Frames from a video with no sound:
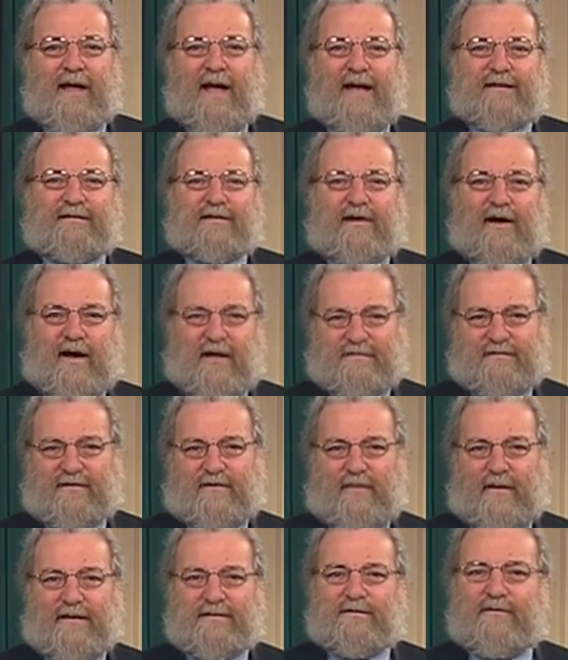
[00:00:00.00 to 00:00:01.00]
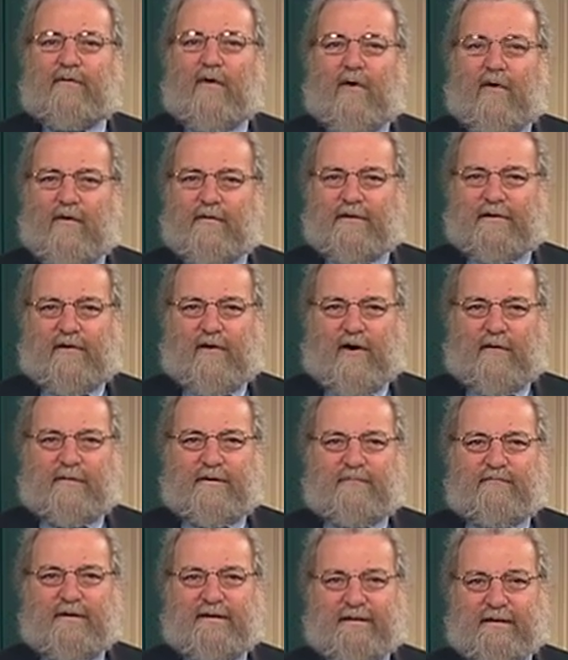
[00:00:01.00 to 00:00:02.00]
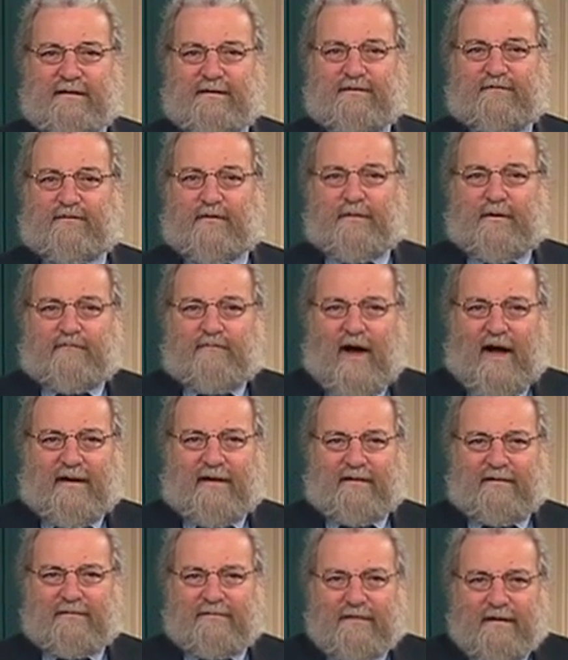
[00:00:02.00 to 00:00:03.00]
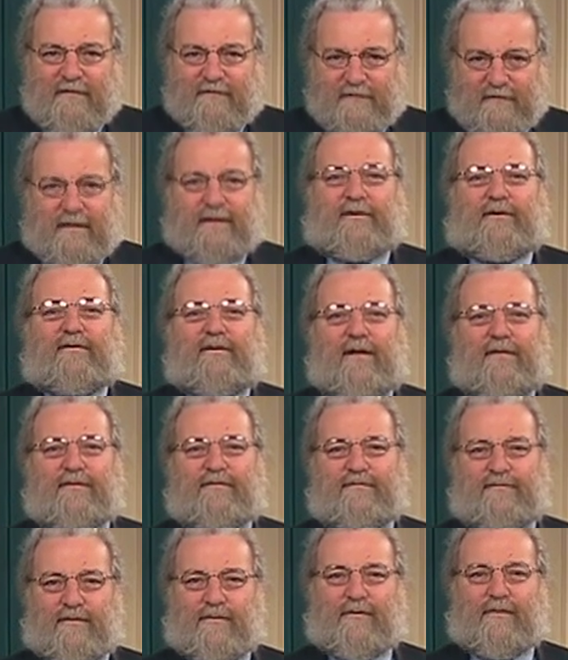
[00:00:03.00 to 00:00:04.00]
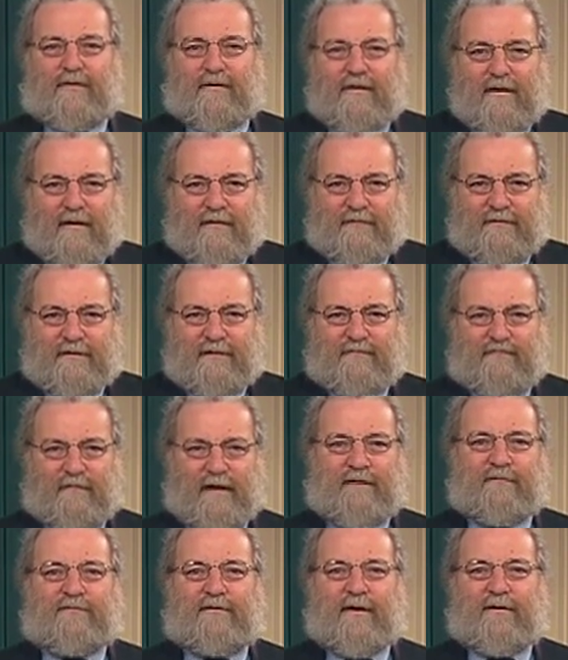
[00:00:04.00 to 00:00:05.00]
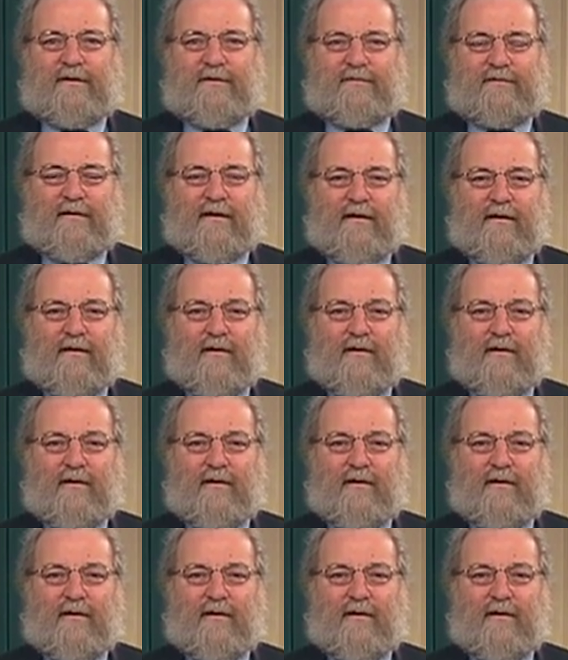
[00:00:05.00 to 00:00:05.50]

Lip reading: as a consequence of all the carbon released from the rotting leaf litter on the floor of the rainforest,